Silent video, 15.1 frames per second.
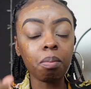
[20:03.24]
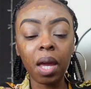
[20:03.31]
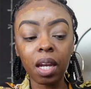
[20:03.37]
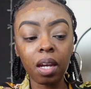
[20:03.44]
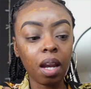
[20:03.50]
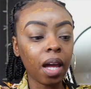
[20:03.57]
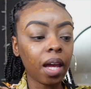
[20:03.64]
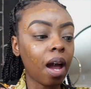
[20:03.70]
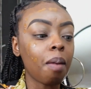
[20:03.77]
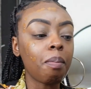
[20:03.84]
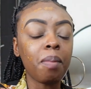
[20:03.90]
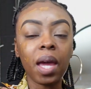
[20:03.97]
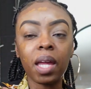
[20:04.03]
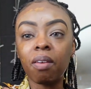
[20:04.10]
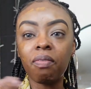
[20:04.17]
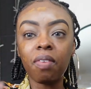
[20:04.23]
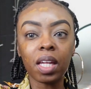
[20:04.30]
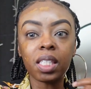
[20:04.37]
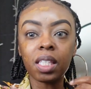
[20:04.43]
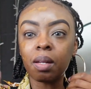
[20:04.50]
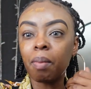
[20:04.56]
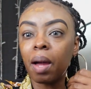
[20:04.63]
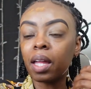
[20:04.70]
Like, I'm
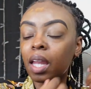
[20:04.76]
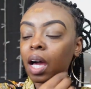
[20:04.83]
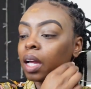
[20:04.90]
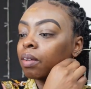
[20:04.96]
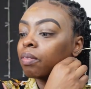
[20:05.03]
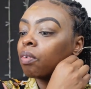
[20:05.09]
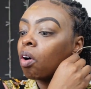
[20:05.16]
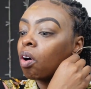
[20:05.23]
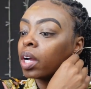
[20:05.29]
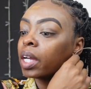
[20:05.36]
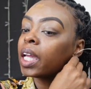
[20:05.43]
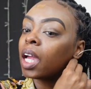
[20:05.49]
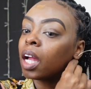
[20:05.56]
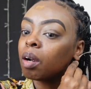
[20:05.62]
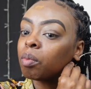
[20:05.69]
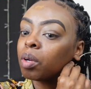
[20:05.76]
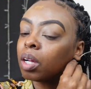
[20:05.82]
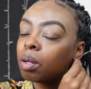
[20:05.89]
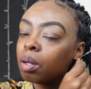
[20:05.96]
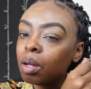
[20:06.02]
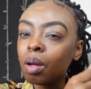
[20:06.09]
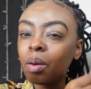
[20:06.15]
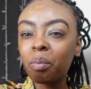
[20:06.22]
manifesting my life on
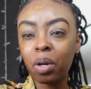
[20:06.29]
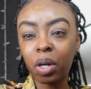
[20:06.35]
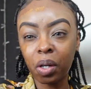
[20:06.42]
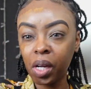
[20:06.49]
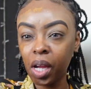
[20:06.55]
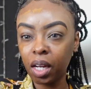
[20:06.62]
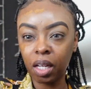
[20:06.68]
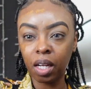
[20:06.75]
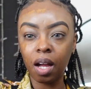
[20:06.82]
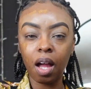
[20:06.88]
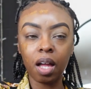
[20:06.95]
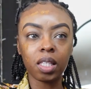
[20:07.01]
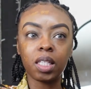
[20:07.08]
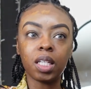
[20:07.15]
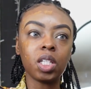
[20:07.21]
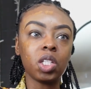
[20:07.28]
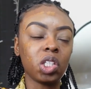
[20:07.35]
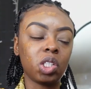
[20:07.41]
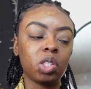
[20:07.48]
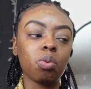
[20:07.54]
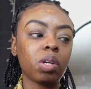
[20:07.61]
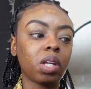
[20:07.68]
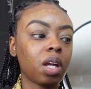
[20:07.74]
camera, but creating content, just
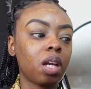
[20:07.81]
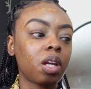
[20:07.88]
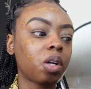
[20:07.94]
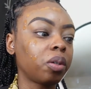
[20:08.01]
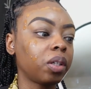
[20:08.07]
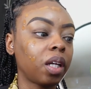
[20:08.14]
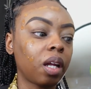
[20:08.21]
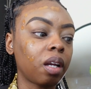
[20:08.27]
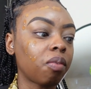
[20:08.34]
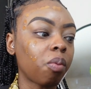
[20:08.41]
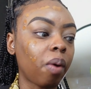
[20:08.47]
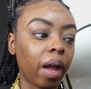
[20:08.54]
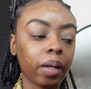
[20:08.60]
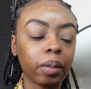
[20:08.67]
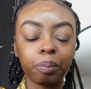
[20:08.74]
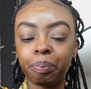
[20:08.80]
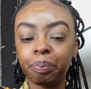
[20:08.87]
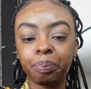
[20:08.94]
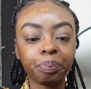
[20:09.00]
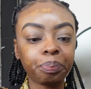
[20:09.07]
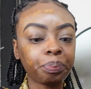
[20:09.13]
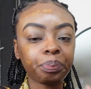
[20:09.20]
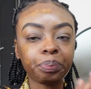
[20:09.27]
doing it in a creative way.
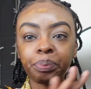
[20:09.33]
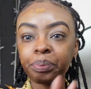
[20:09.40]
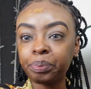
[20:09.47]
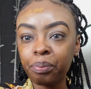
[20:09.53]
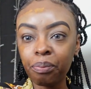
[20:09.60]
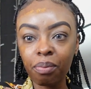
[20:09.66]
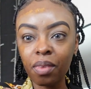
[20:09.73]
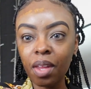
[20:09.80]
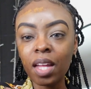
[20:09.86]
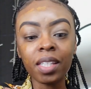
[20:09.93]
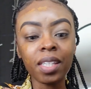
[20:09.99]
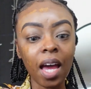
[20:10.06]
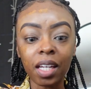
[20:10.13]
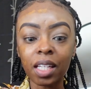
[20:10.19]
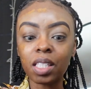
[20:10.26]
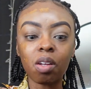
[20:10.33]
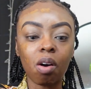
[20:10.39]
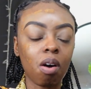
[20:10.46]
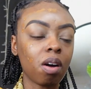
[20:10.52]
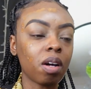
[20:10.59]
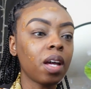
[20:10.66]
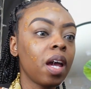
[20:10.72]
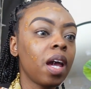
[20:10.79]
That is
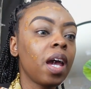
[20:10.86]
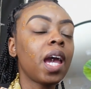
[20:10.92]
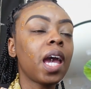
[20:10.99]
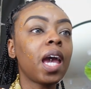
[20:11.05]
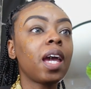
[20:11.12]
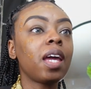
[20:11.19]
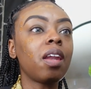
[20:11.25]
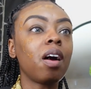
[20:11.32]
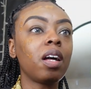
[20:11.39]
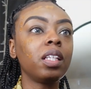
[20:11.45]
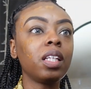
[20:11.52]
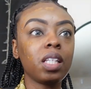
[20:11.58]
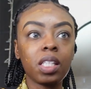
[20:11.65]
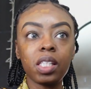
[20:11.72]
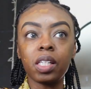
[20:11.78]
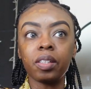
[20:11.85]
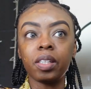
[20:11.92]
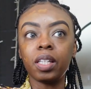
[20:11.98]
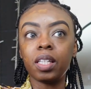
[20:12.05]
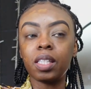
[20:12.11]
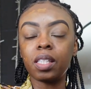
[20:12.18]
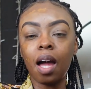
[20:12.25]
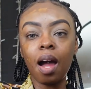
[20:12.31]
all. And on this
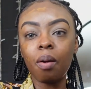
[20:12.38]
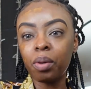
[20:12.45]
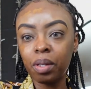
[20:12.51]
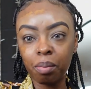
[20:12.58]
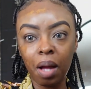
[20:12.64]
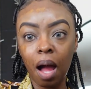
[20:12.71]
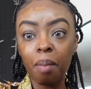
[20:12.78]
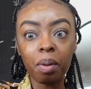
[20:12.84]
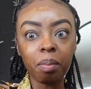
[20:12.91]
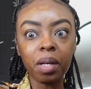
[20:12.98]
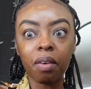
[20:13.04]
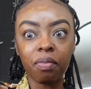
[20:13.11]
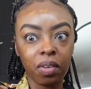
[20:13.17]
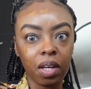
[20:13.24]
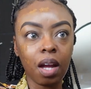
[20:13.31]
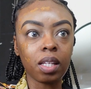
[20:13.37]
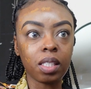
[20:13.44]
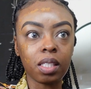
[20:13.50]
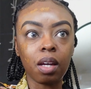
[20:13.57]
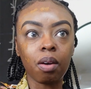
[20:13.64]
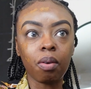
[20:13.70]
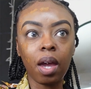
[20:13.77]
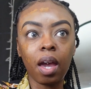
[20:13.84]
series, I'm gonna be a
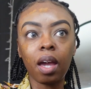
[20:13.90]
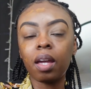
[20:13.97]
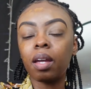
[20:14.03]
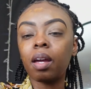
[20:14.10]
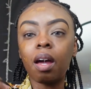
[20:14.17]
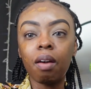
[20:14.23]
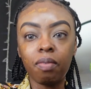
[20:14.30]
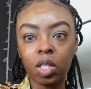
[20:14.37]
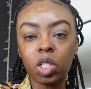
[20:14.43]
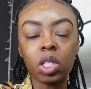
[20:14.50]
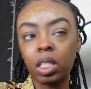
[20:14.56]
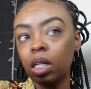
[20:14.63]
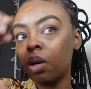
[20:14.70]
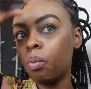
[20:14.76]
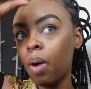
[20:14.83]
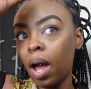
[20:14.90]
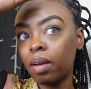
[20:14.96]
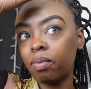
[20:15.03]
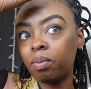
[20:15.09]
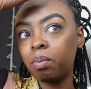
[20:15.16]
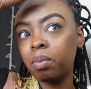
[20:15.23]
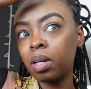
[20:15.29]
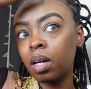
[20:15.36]
fiance, okay? Eventually a wife,
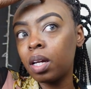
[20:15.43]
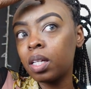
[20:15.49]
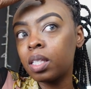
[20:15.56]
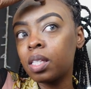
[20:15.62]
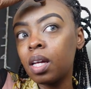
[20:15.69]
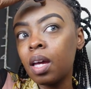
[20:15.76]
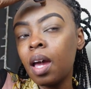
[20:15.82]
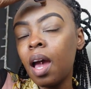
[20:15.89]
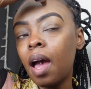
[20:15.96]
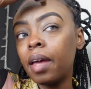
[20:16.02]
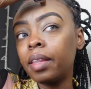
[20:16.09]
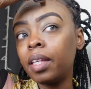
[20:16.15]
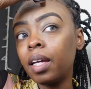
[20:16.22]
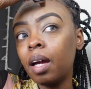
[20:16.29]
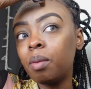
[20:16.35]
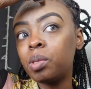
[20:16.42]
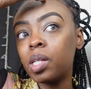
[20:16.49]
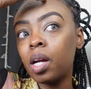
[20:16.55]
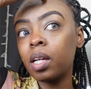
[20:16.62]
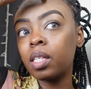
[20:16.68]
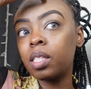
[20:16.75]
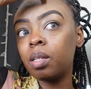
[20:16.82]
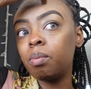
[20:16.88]
because I think I'm
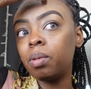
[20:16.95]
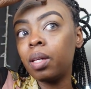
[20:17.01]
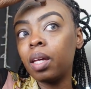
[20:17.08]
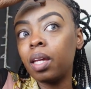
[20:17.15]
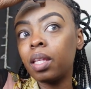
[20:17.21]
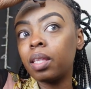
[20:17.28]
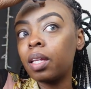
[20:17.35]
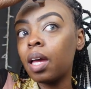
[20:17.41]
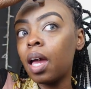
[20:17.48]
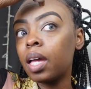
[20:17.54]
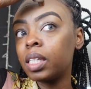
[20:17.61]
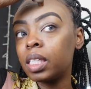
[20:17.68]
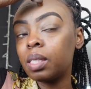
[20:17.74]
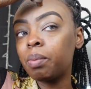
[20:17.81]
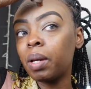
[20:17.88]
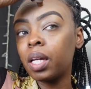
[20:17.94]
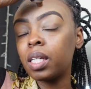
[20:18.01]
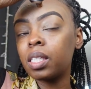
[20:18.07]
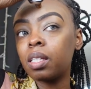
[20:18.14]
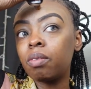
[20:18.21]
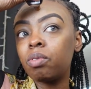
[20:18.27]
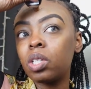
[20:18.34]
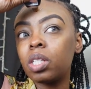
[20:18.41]
starting to be in the
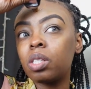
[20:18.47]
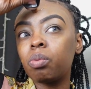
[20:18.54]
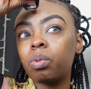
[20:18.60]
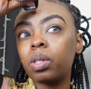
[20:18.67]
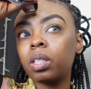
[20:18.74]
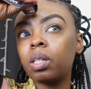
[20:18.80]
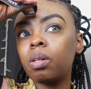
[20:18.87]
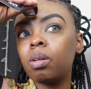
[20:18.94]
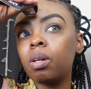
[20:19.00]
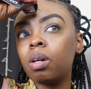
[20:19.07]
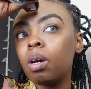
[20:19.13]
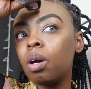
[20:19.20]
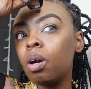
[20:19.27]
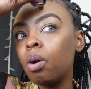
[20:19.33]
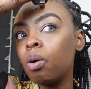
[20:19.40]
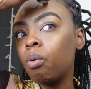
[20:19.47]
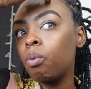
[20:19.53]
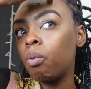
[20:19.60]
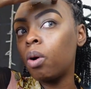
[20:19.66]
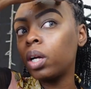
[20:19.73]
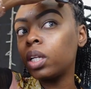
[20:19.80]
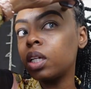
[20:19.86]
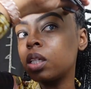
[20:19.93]
headspace of just really
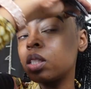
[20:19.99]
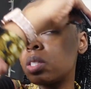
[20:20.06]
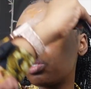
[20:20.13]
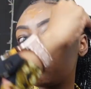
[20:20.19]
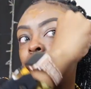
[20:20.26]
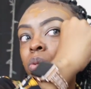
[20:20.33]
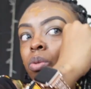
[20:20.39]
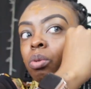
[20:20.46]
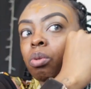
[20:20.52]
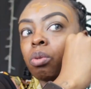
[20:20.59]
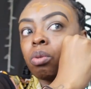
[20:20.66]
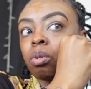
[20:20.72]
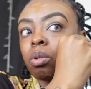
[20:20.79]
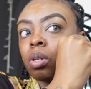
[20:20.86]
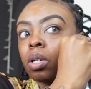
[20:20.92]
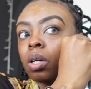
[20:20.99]
wanting to.